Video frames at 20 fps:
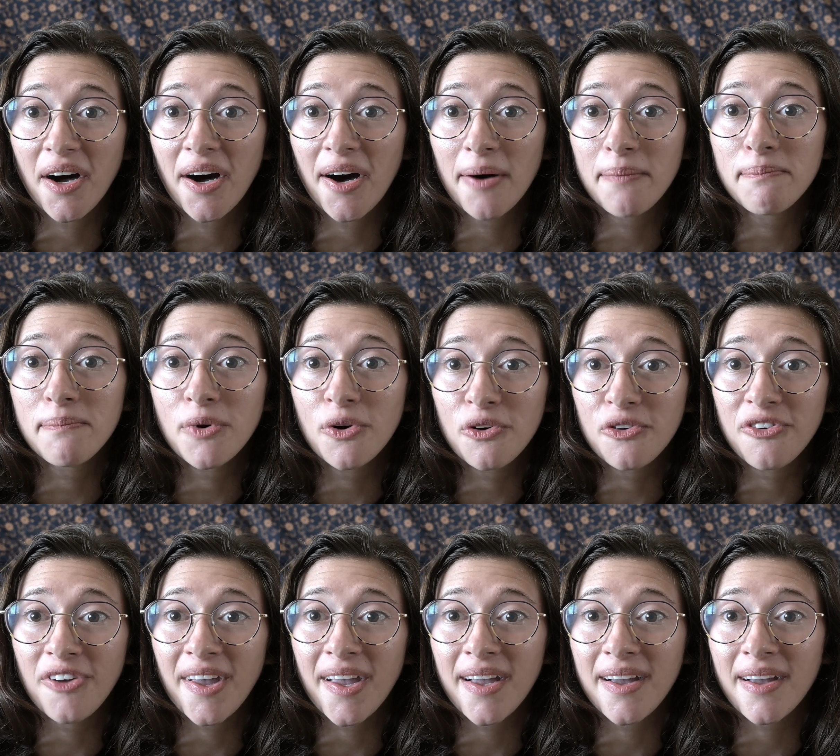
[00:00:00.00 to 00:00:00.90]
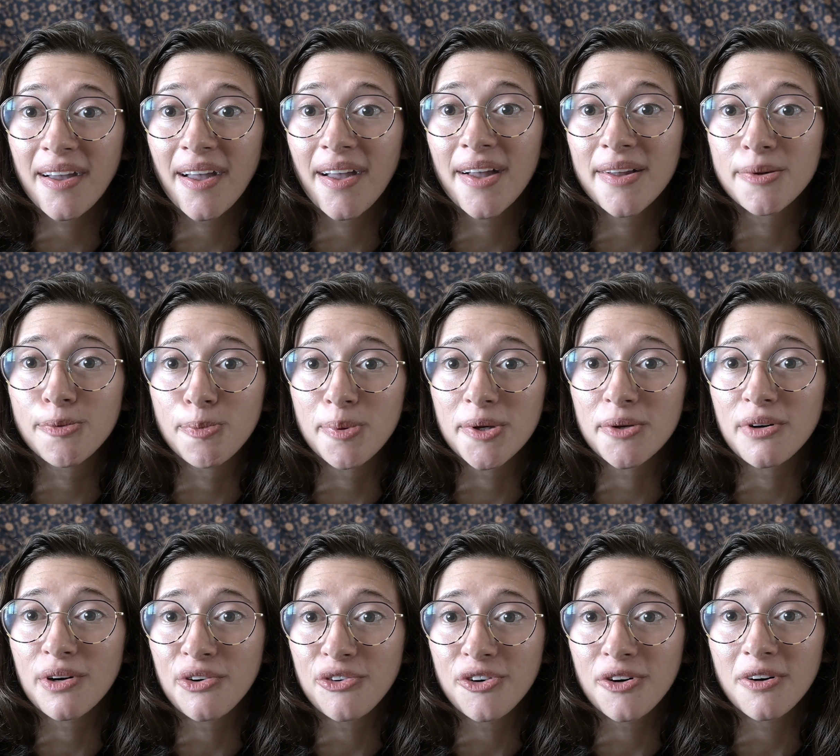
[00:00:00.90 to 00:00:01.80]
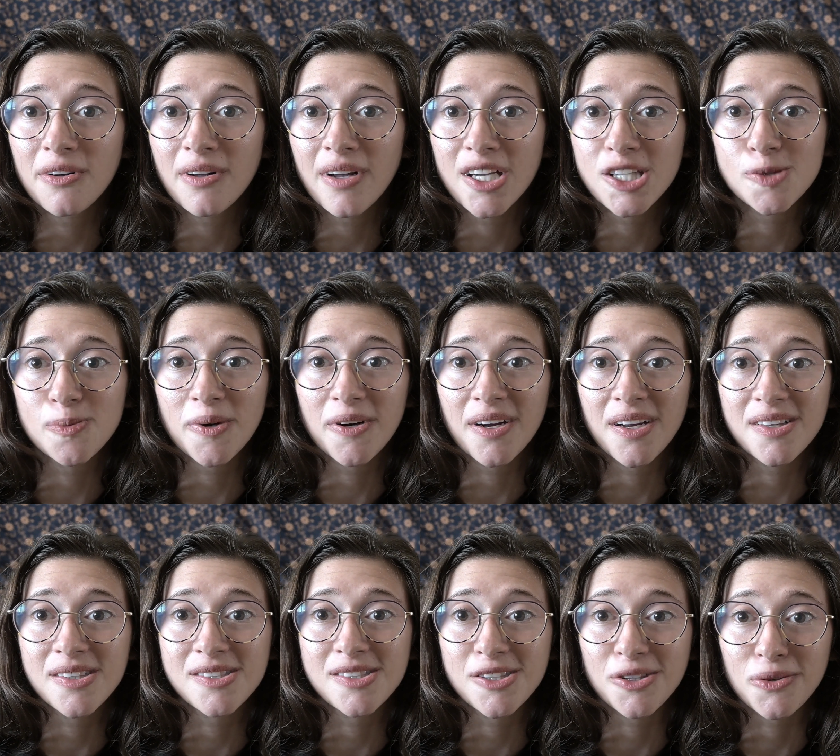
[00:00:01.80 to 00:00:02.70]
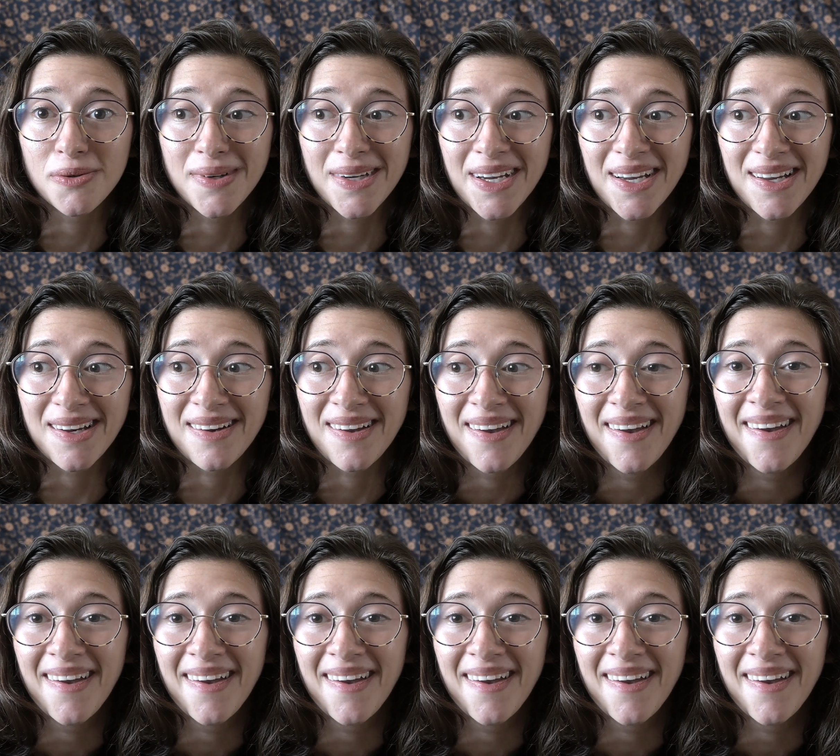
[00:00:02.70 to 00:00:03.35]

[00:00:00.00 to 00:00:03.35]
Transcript: a moving and beautiful experience to read.